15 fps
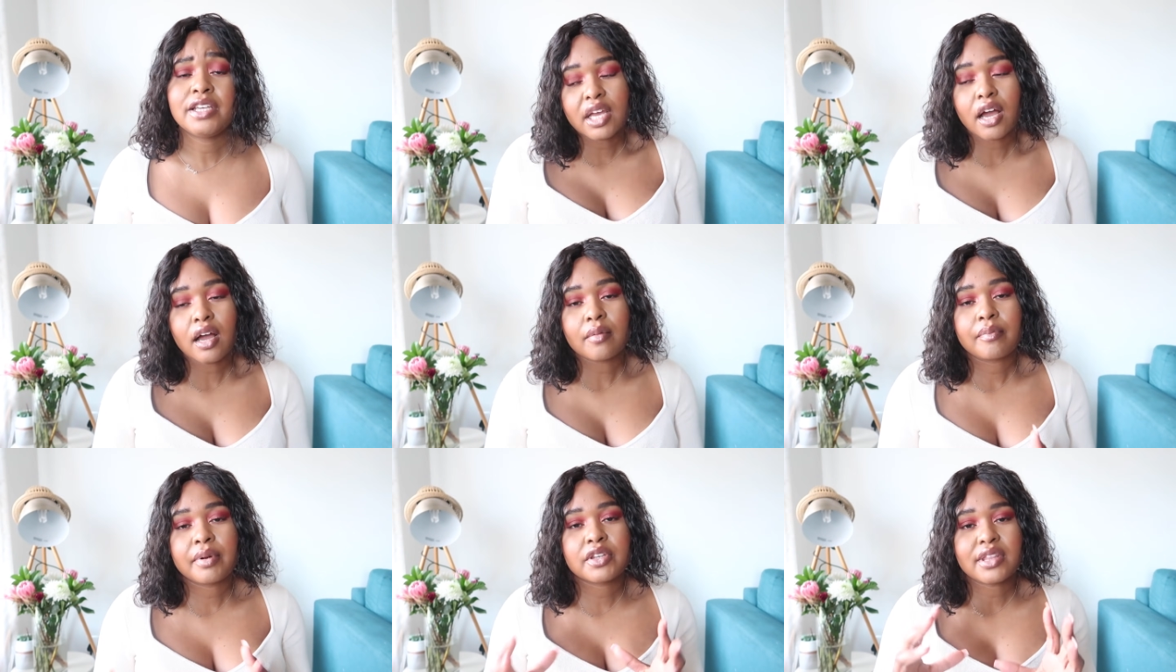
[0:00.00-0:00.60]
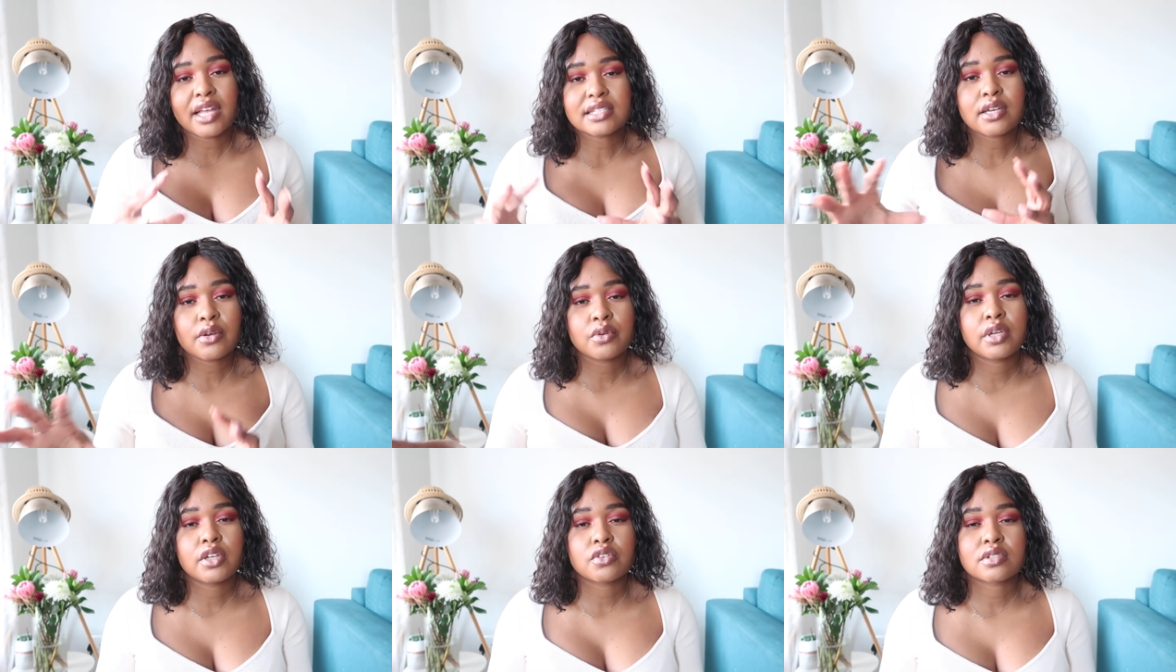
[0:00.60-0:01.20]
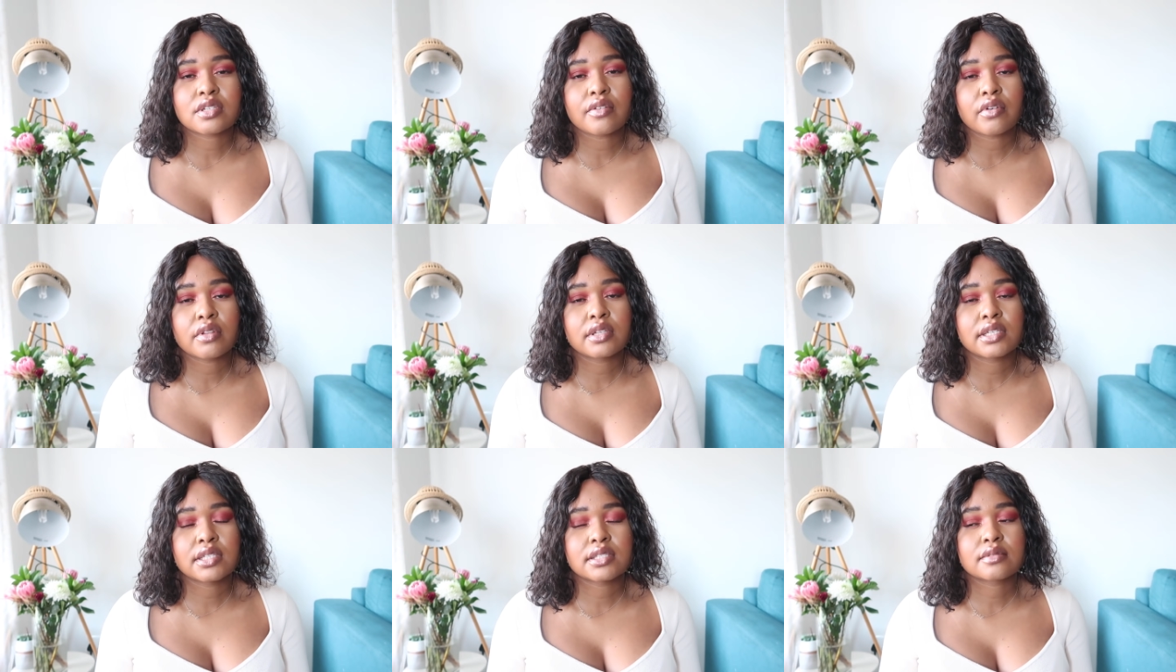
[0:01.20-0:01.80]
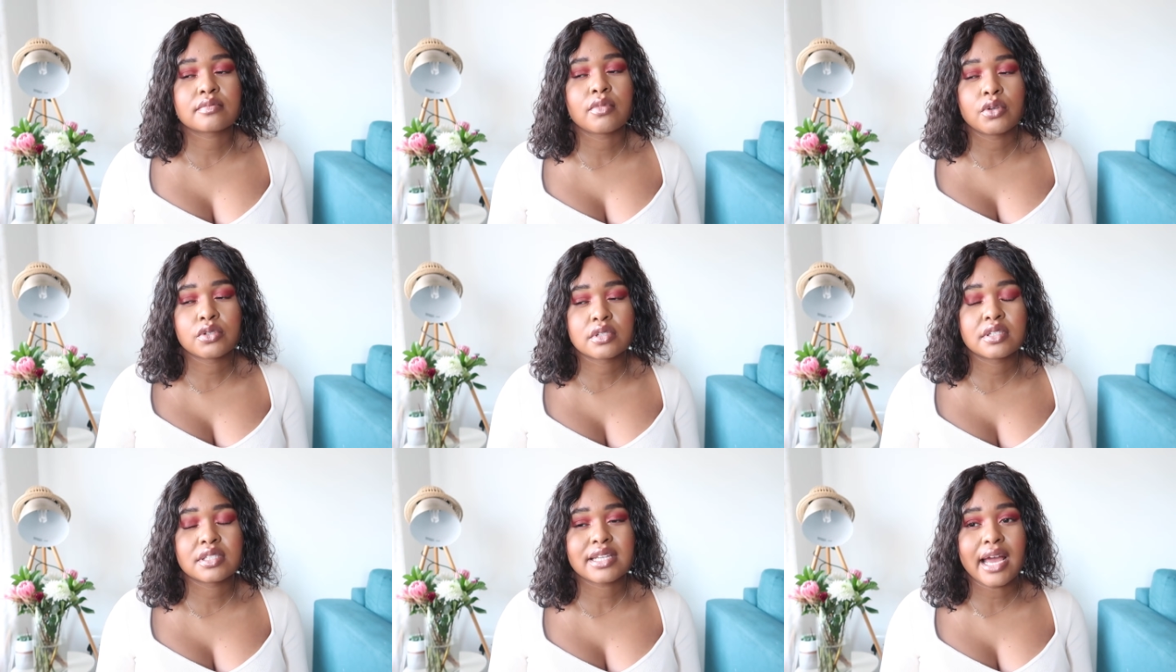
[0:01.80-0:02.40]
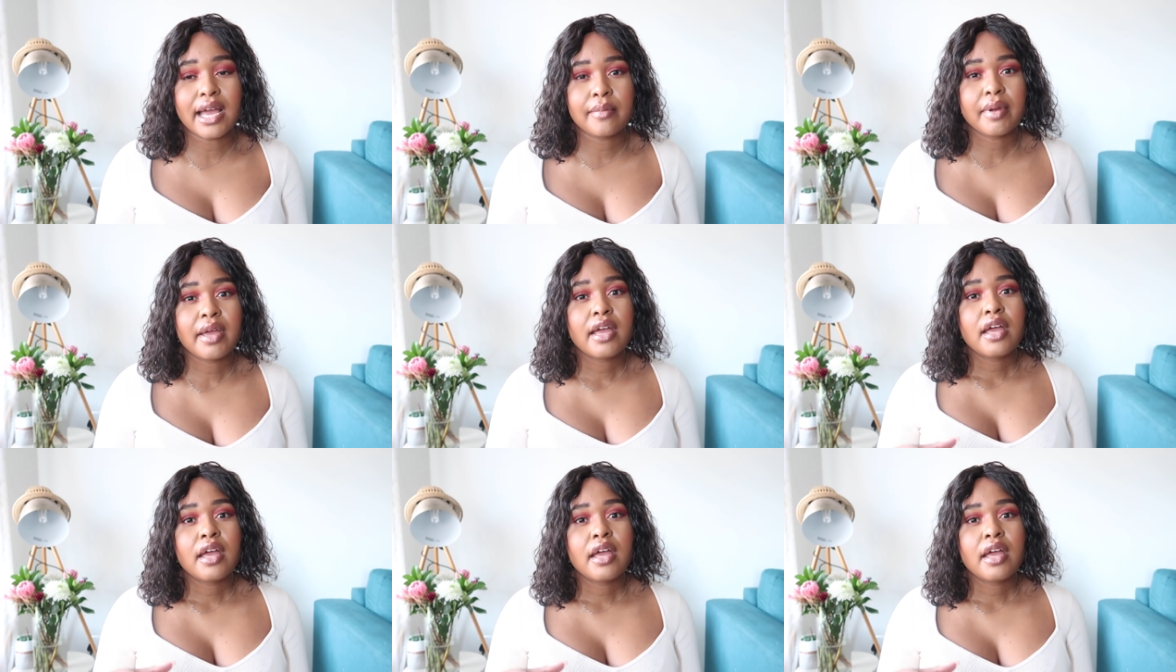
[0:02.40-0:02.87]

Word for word: Yeah, but that's how you get yourself on the list most of the time.